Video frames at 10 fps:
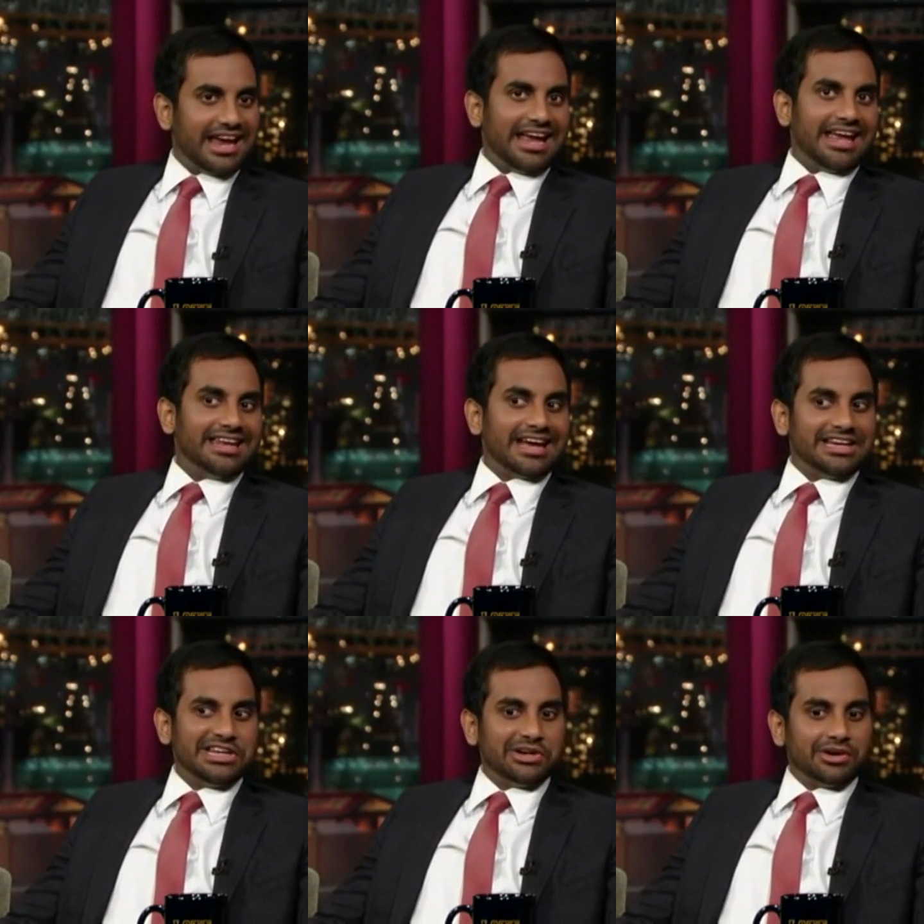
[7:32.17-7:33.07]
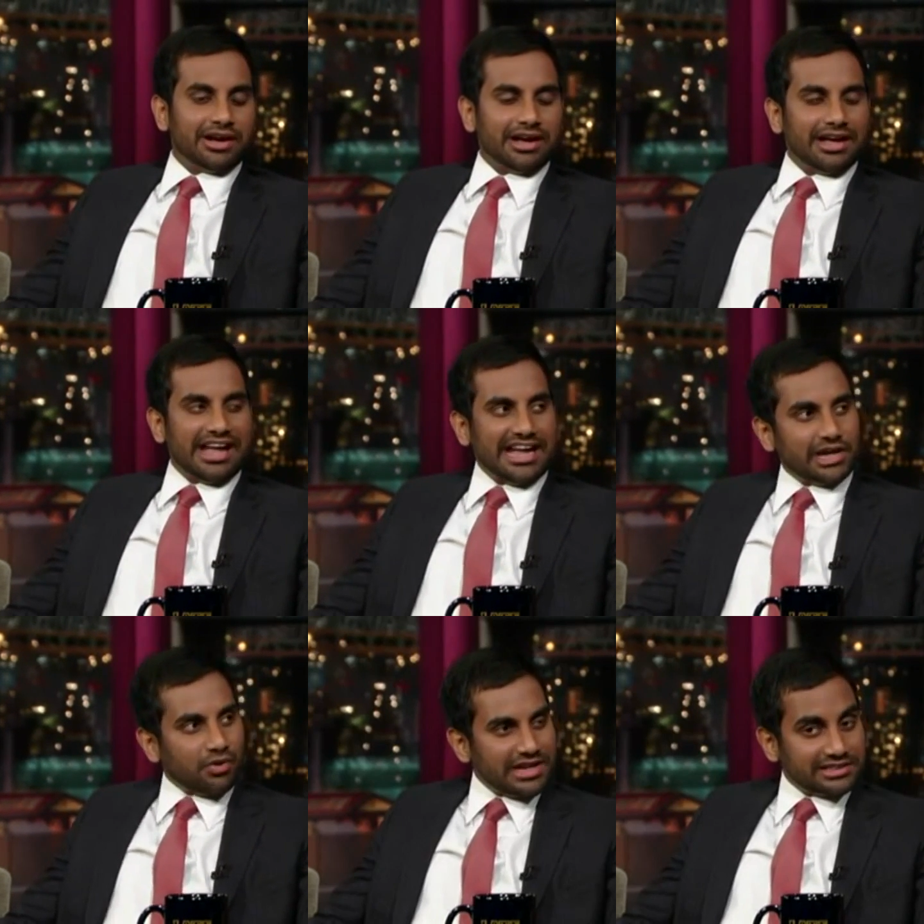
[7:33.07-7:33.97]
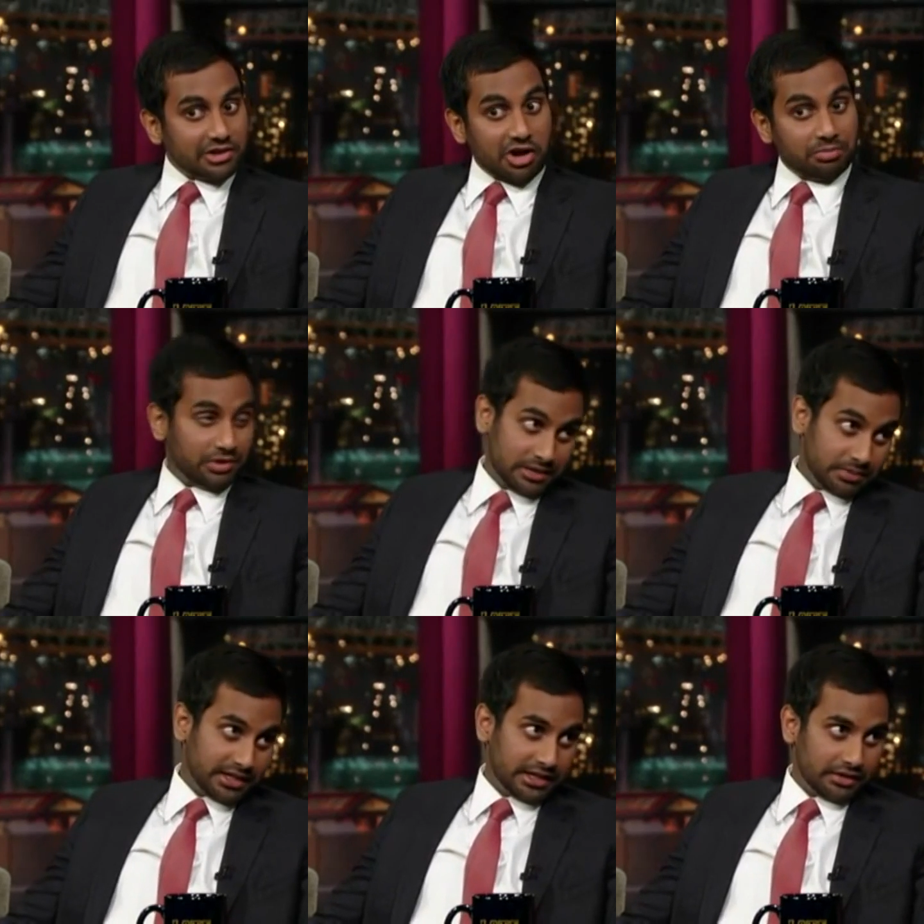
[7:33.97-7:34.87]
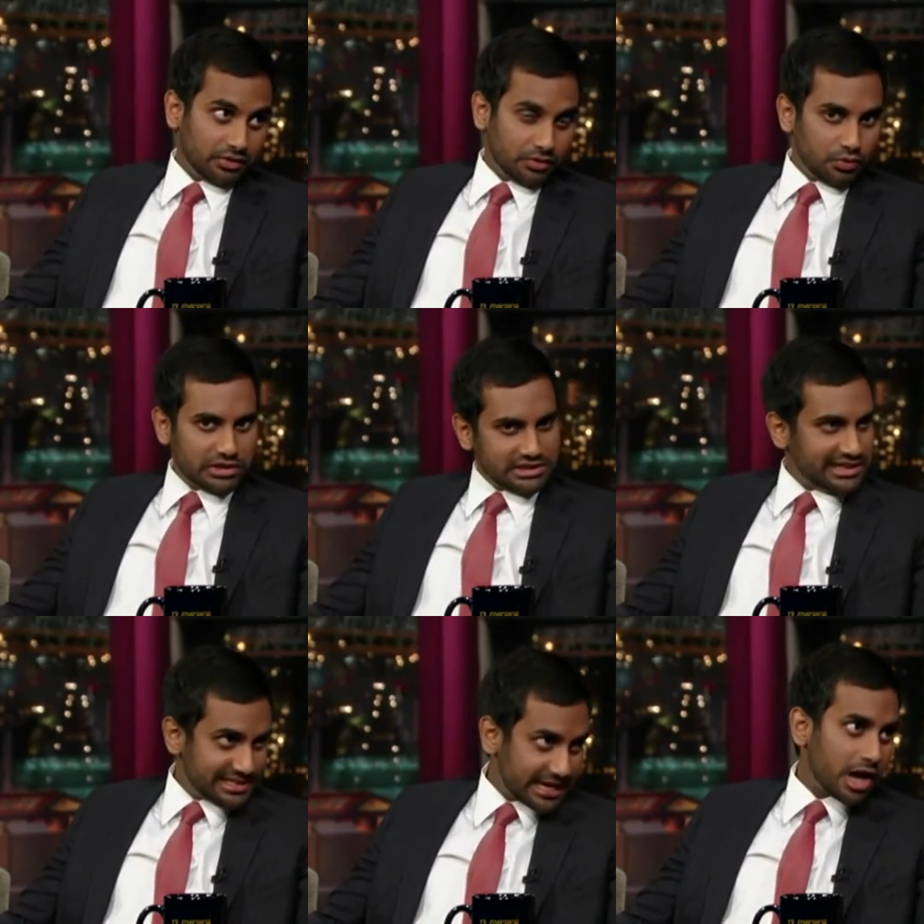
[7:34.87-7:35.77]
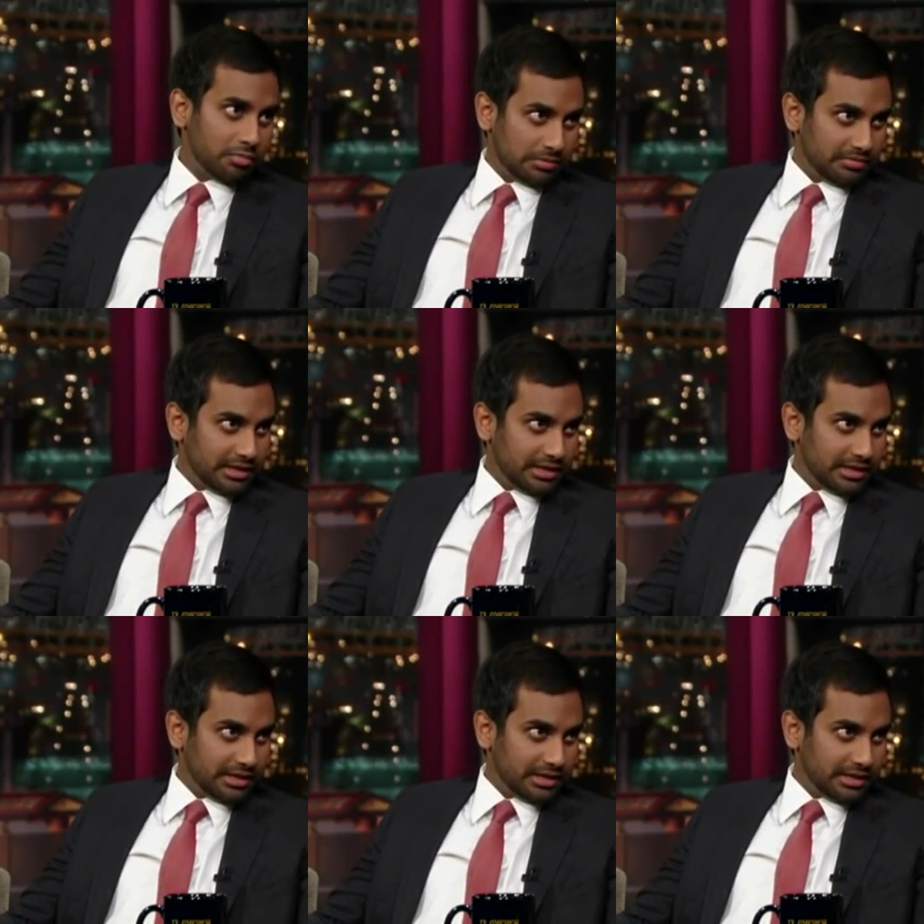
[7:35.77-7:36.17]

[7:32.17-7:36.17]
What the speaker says: and I hear 808s and Heartbreak playing, which is his album.